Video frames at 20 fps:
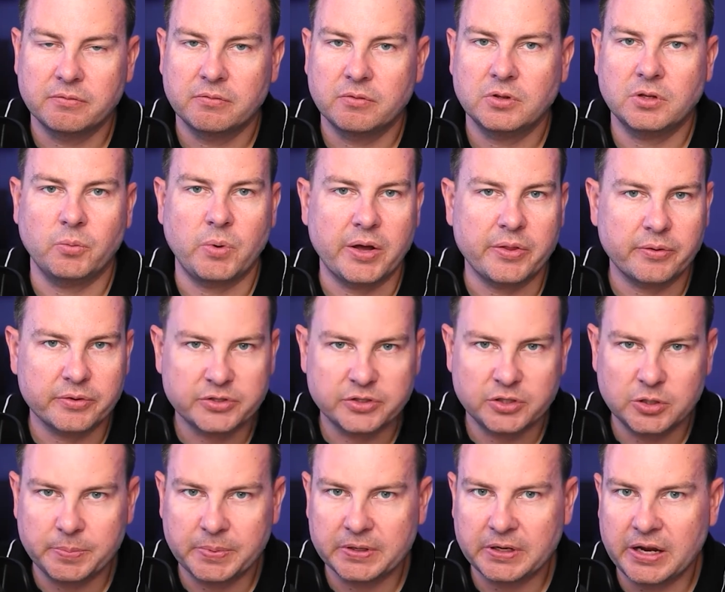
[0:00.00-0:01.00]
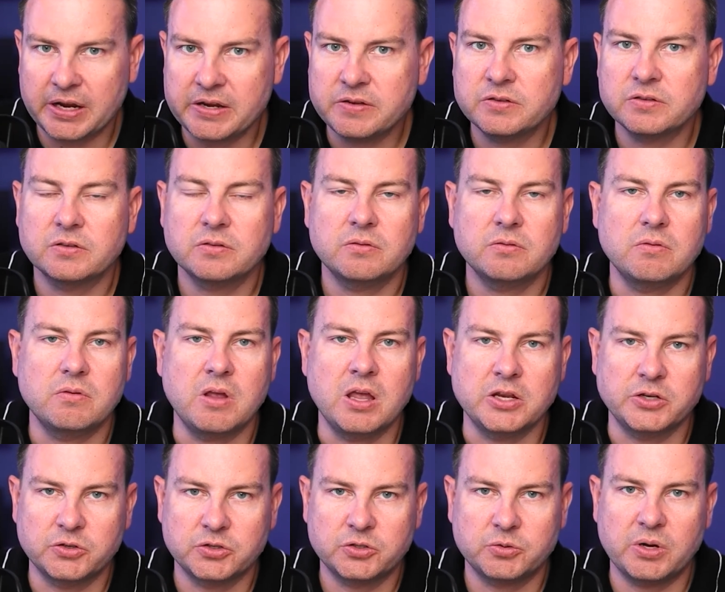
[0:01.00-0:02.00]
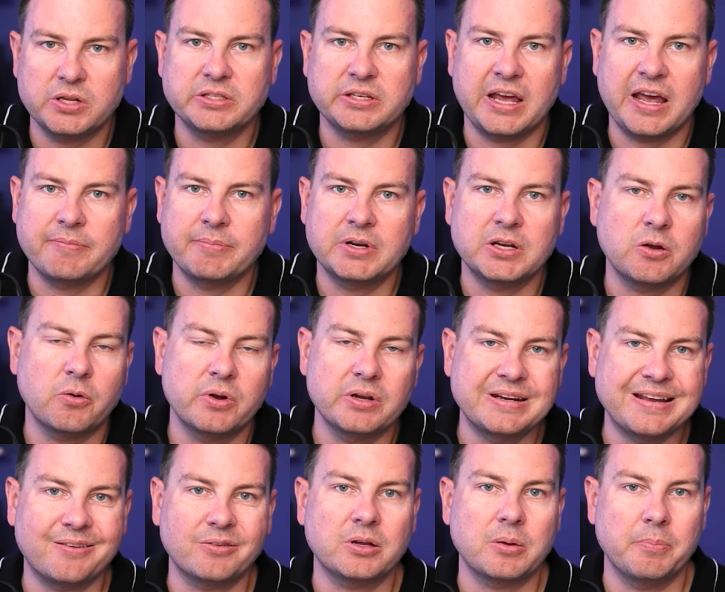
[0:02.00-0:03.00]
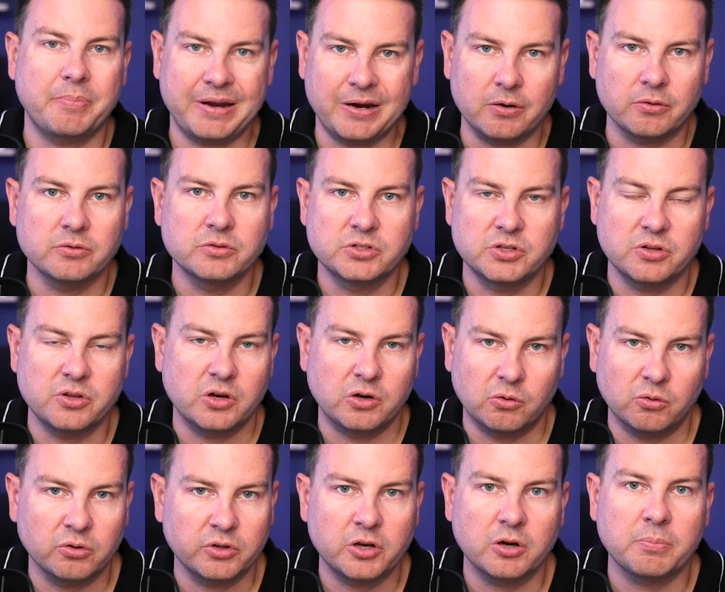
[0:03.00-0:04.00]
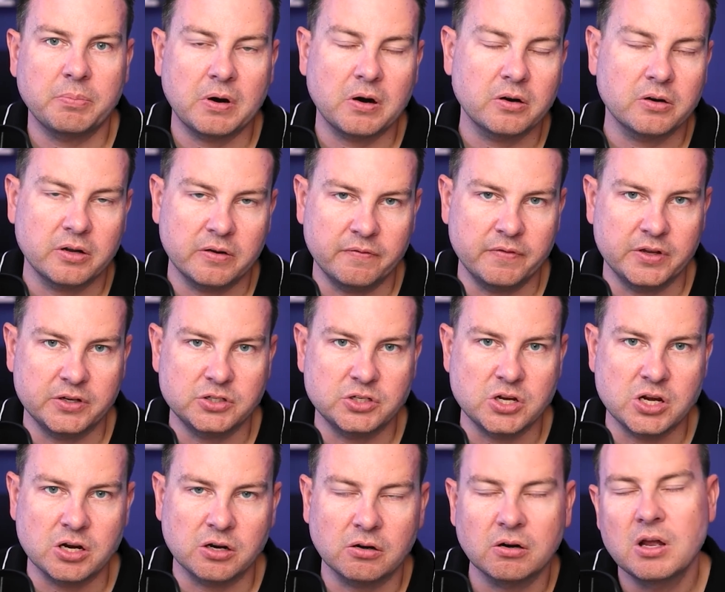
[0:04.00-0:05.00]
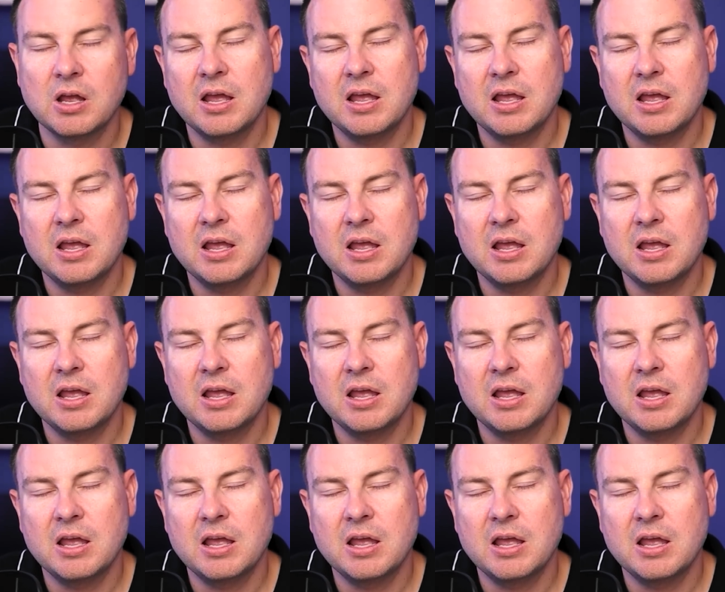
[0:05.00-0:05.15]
The weather is super nice. Interest rates have been going down compared to the earlier part of this year.